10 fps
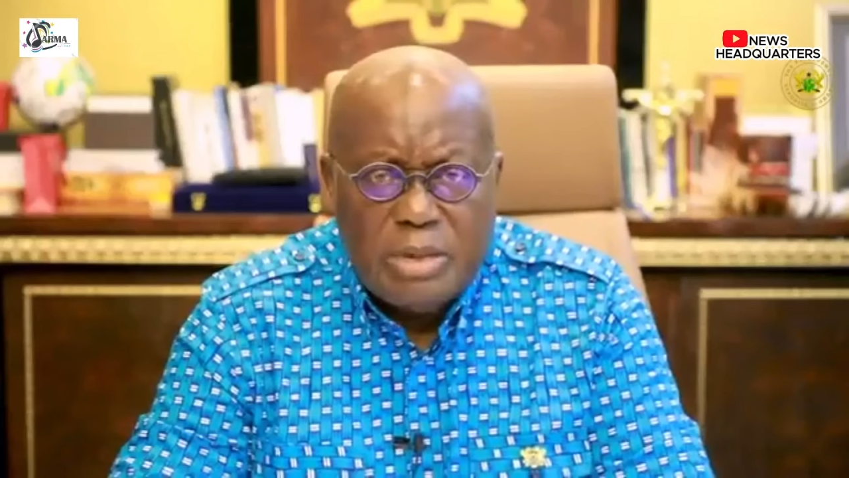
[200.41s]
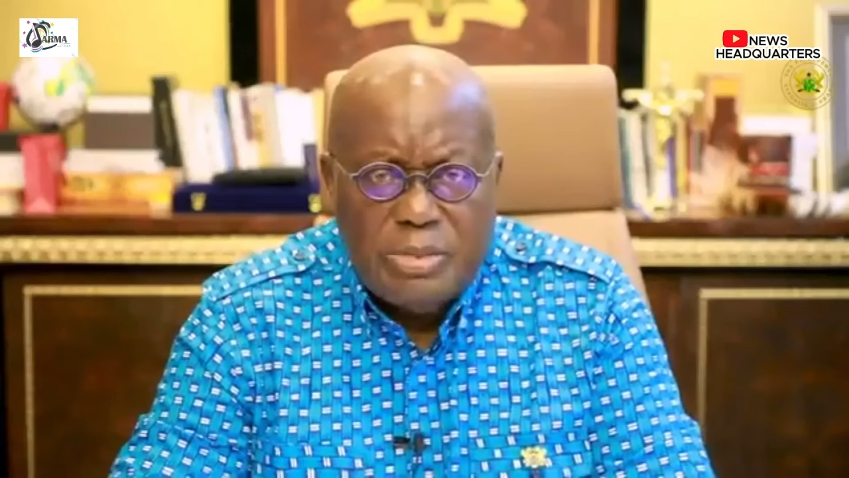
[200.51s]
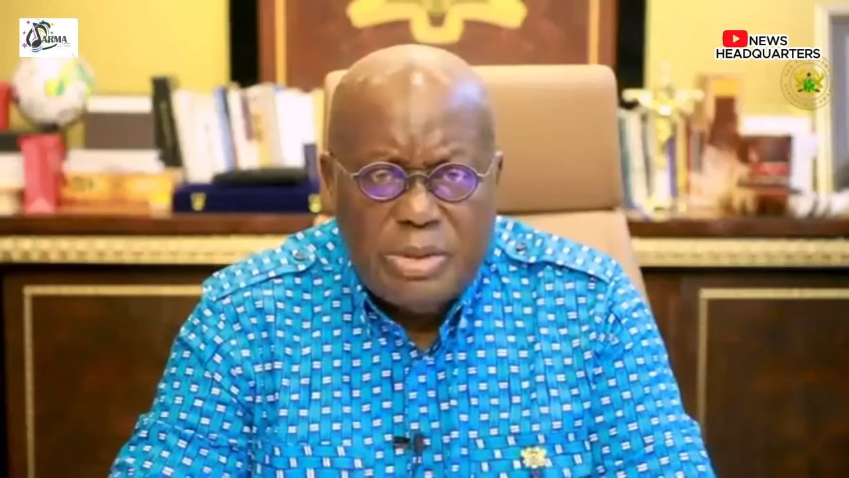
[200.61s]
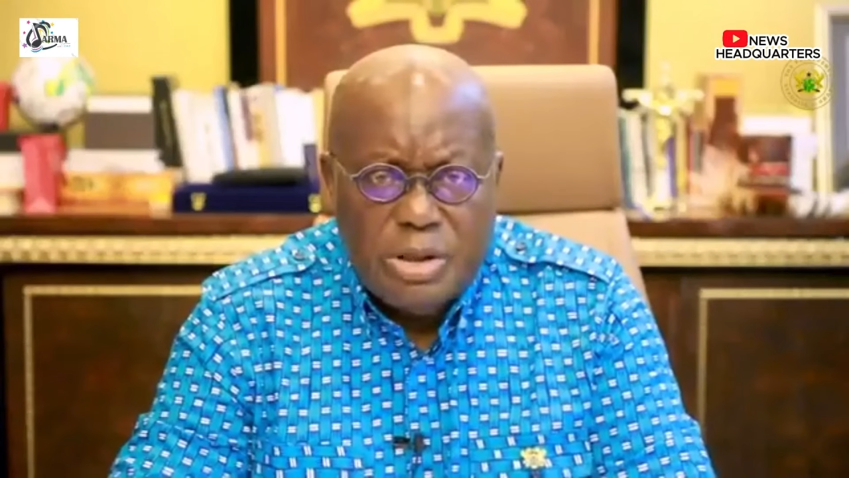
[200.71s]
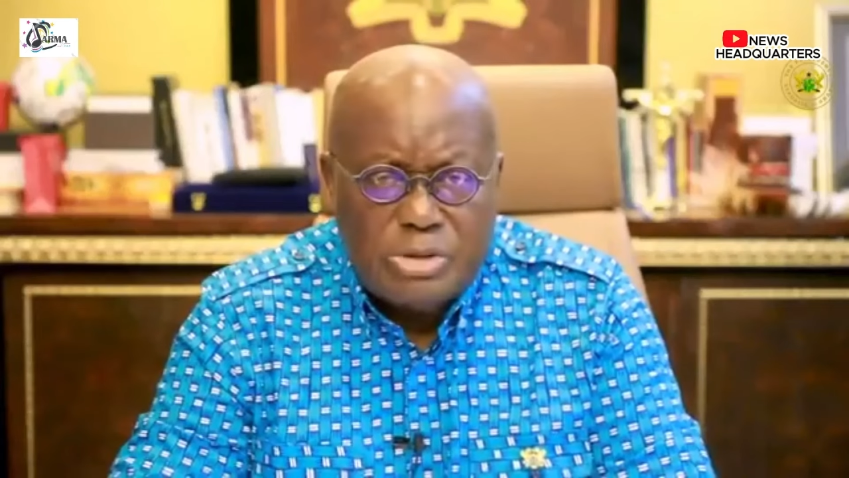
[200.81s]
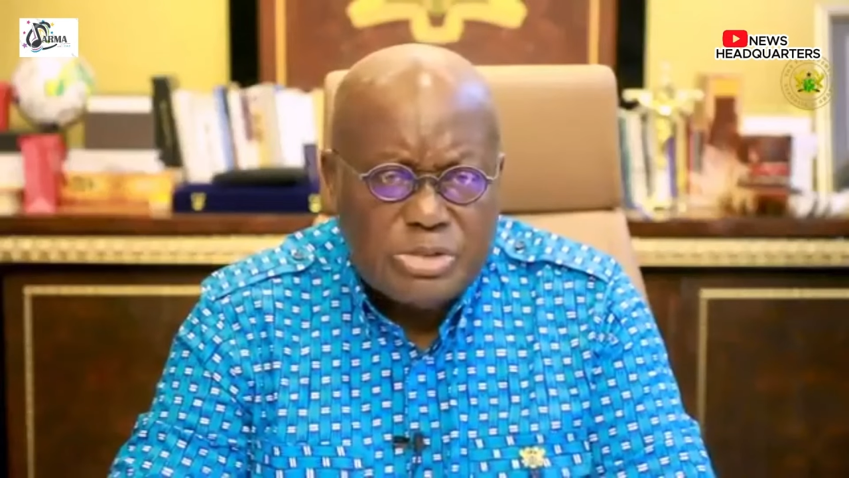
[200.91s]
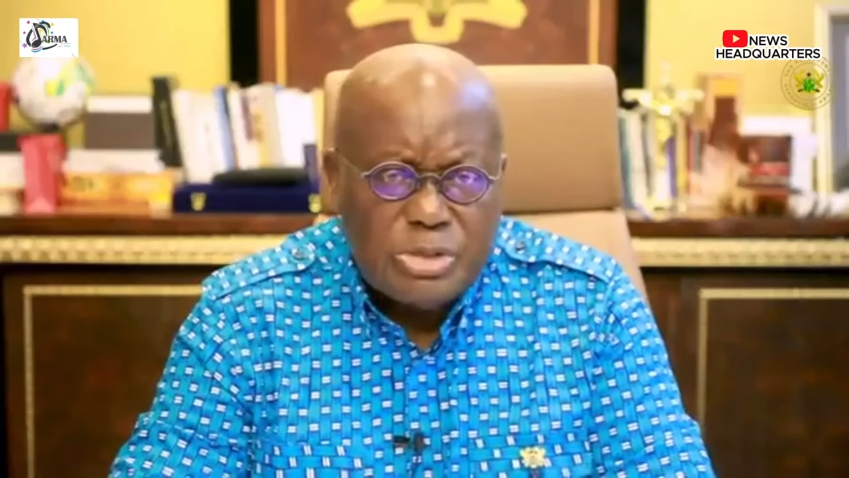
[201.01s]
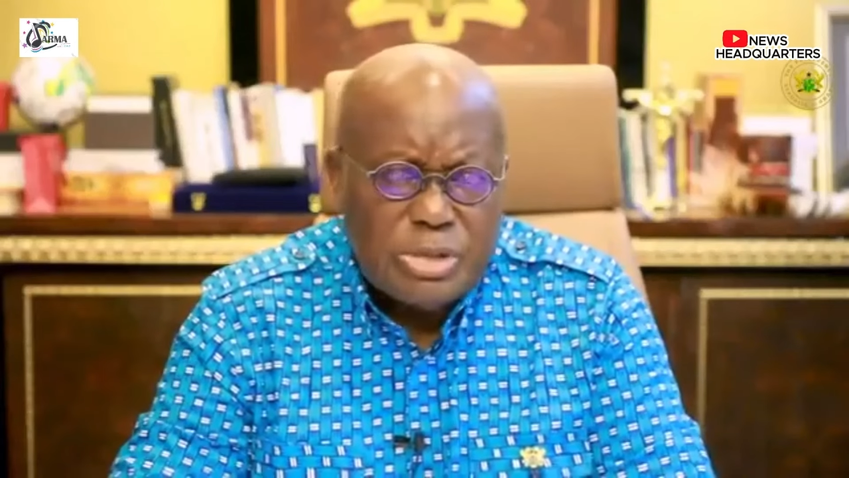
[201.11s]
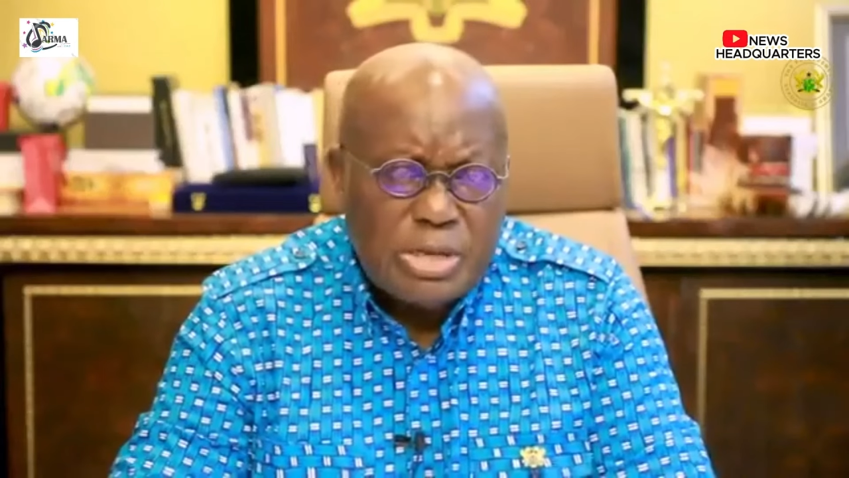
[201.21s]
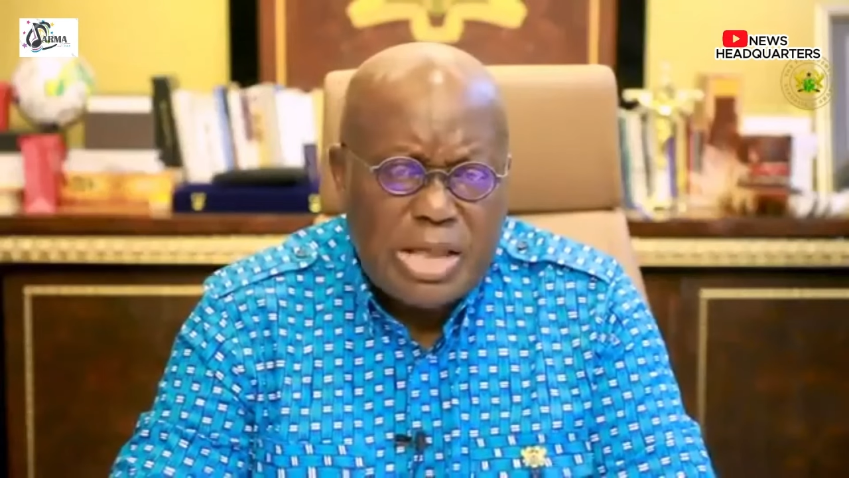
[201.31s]
the
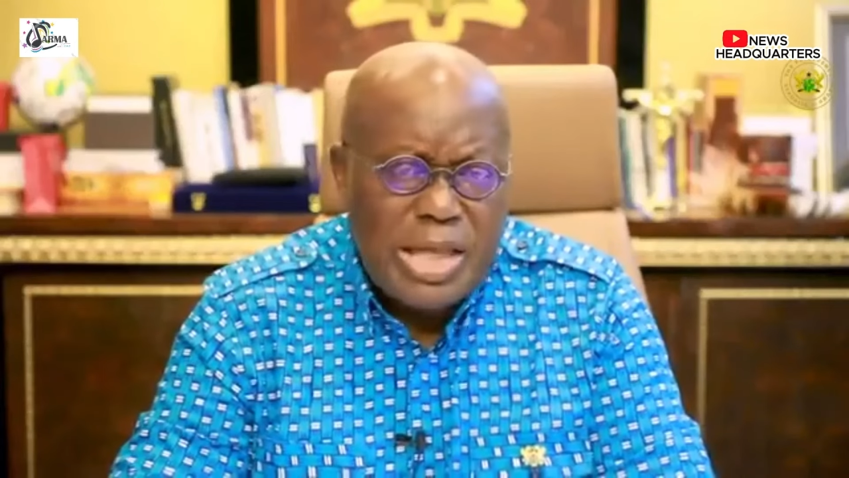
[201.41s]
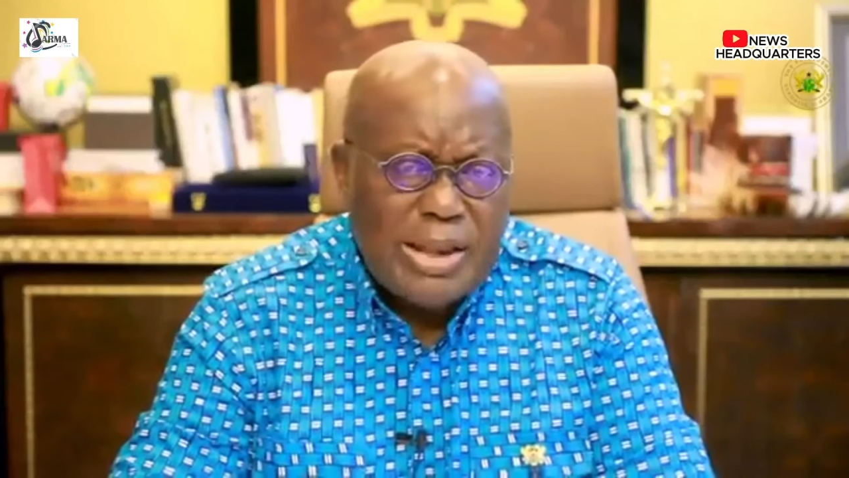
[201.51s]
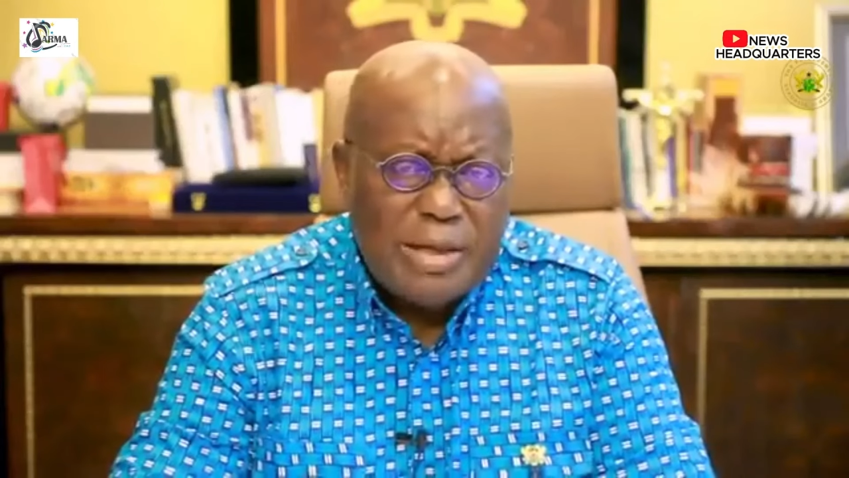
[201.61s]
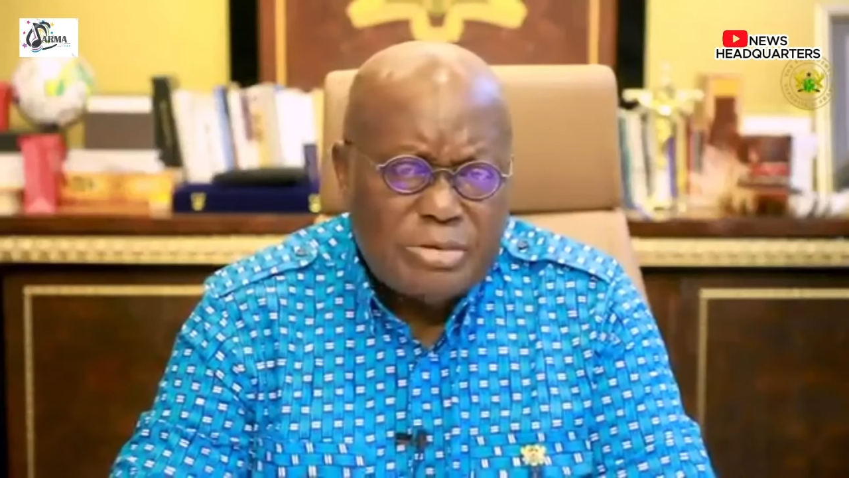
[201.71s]
notion that Ghana